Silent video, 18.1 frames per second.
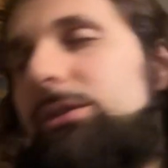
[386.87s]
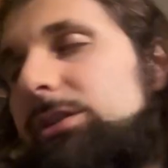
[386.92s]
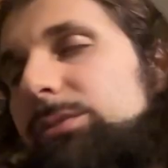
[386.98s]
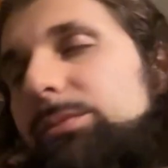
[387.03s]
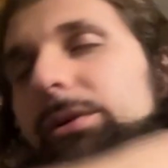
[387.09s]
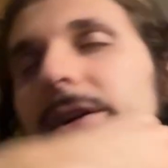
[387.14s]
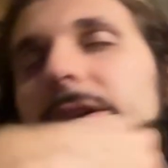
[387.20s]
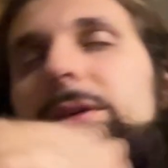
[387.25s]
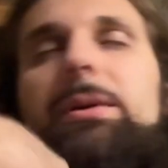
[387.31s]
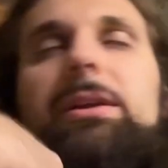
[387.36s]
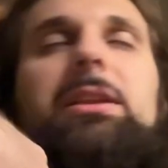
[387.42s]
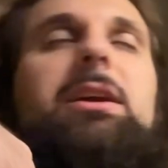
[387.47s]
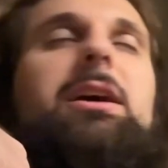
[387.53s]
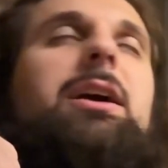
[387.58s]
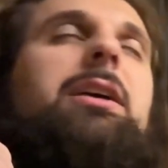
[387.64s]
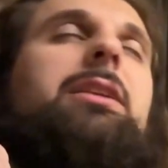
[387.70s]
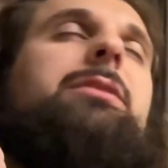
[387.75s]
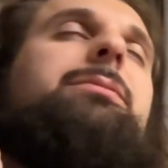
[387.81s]
Spirit, amen,
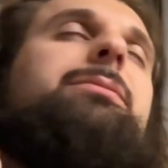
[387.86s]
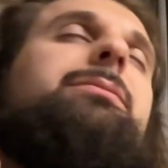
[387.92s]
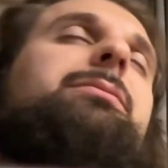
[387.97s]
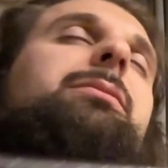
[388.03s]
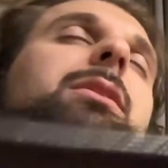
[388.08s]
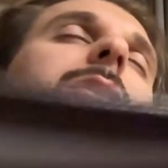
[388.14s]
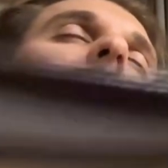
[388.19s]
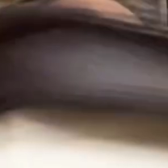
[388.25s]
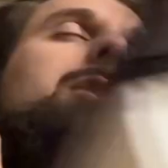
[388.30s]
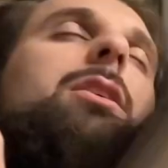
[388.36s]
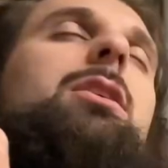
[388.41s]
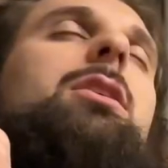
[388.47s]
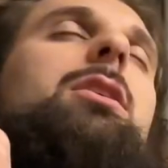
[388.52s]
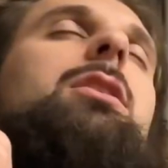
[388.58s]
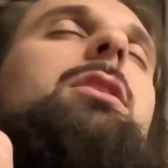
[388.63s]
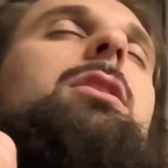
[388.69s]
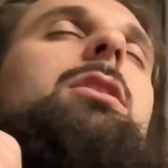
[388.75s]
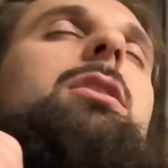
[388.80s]

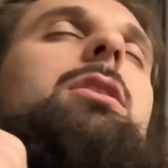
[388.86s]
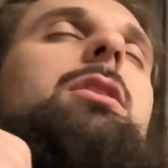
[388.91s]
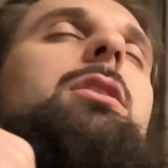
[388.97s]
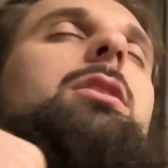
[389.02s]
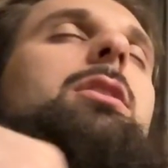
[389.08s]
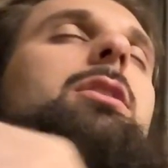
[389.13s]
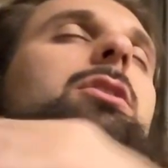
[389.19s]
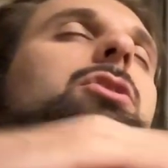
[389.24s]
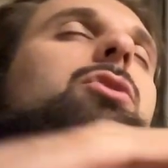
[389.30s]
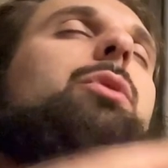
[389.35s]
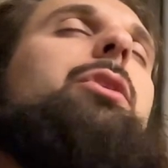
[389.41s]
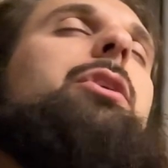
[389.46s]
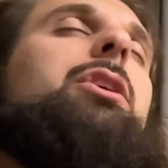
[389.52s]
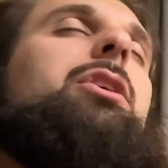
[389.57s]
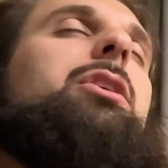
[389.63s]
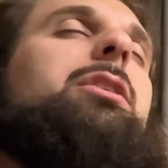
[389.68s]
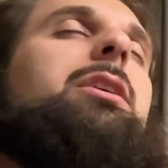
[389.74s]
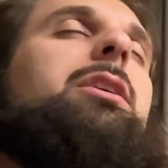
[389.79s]
God. You are
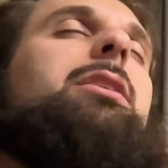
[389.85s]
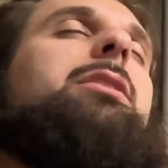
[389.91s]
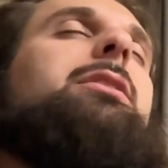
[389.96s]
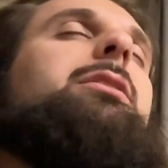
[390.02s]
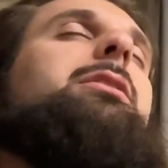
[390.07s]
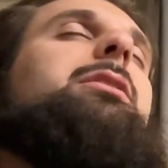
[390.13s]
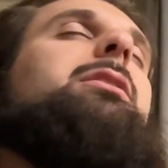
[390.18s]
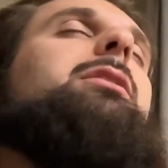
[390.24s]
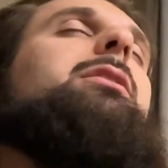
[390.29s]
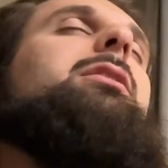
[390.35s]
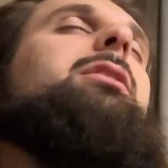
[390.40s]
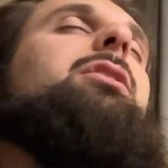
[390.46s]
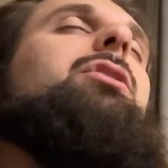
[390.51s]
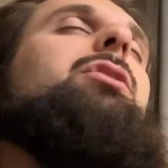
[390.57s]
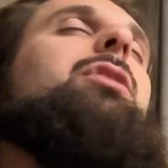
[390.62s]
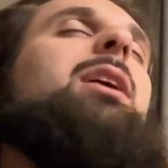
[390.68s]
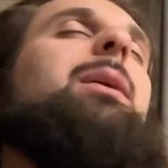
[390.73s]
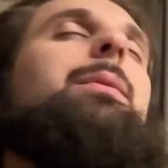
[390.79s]
good. In
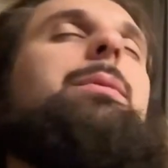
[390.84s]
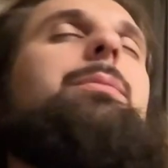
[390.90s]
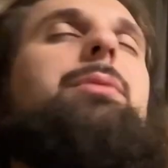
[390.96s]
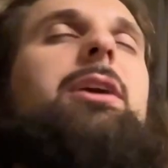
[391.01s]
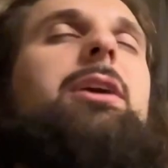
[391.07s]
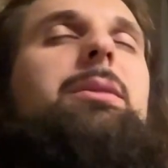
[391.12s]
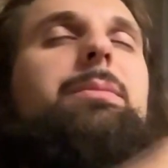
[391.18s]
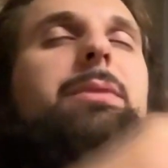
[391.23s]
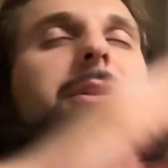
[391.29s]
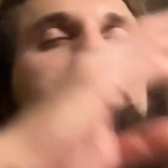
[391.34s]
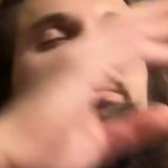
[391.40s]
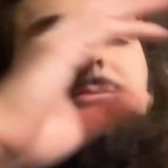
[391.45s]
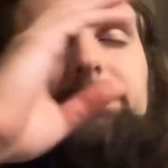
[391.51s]
your name we pray, amen.